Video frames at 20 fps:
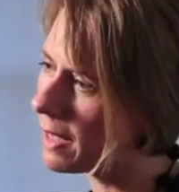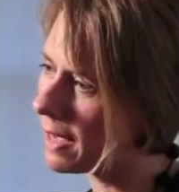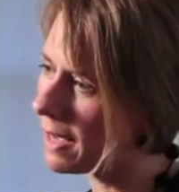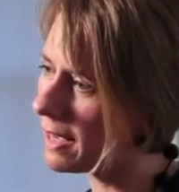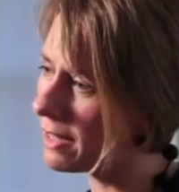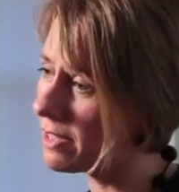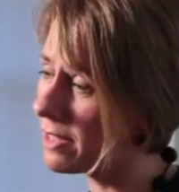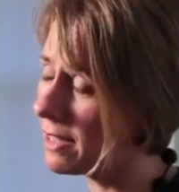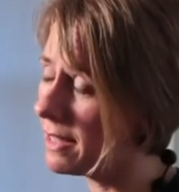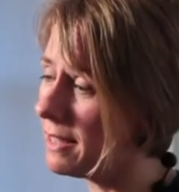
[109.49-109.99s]

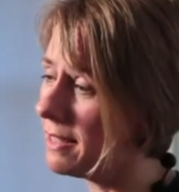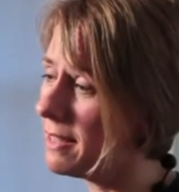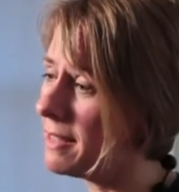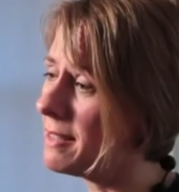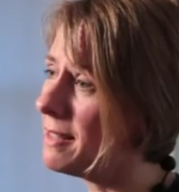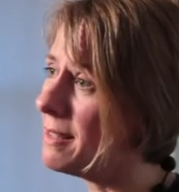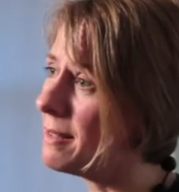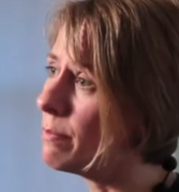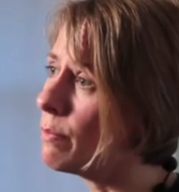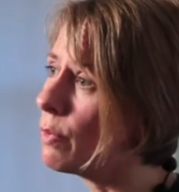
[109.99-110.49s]
Actually,
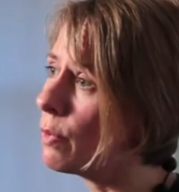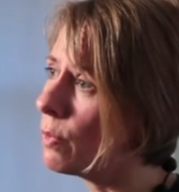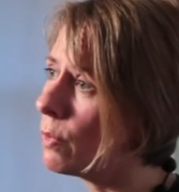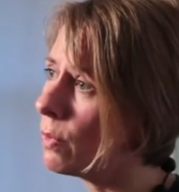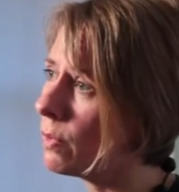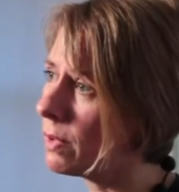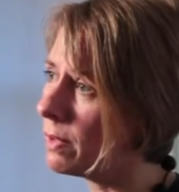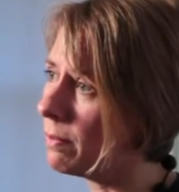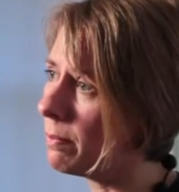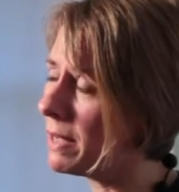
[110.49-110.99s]
this is
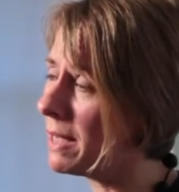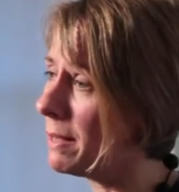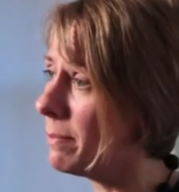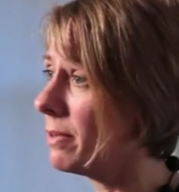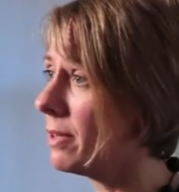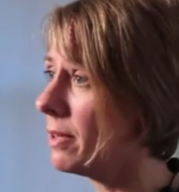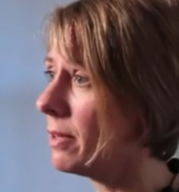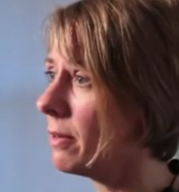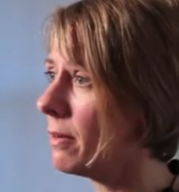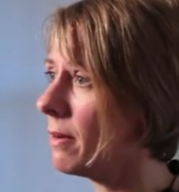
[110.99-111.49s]
more than
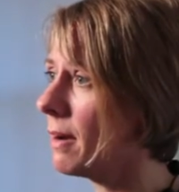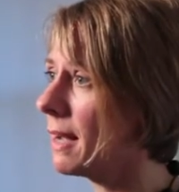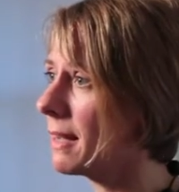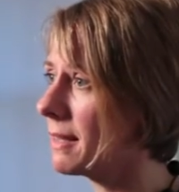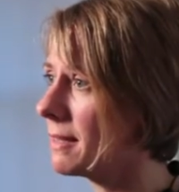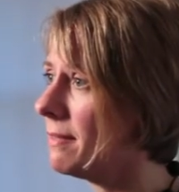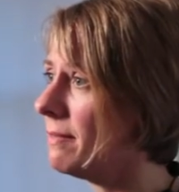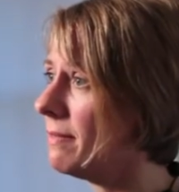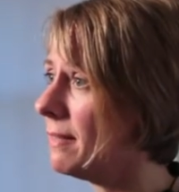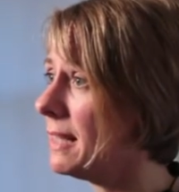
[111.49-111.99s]
people who are
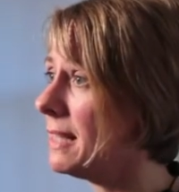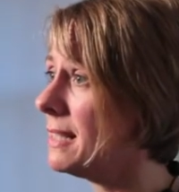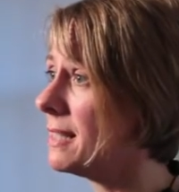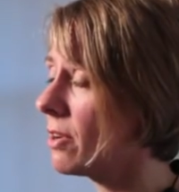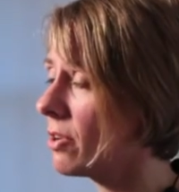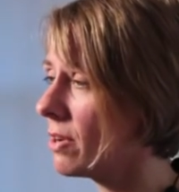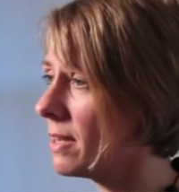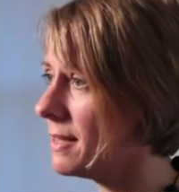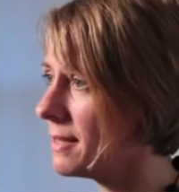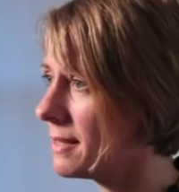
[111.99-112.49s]
actively
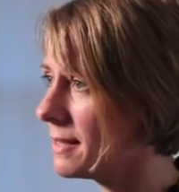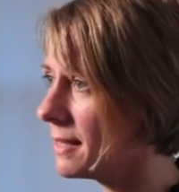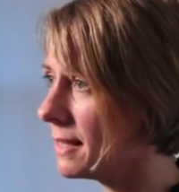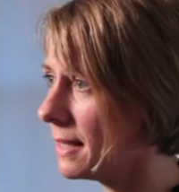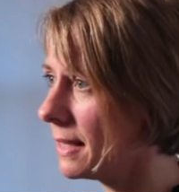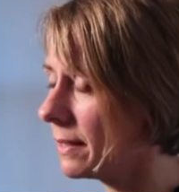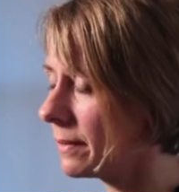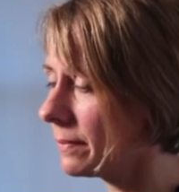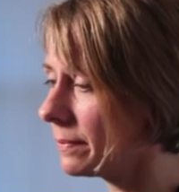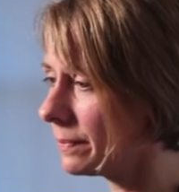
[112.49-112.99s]

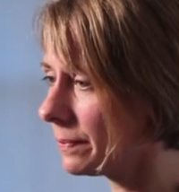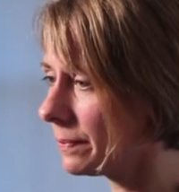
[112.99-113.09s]
dieting.